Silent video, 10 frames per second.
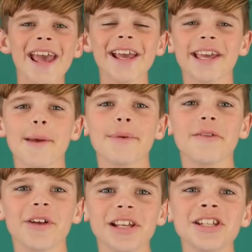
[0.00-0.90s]
It can
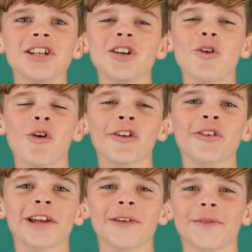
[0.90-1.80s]
be read to you
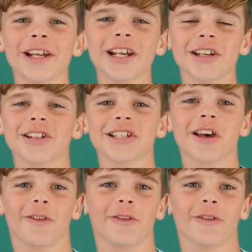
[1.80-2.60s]
or you can read it yourself.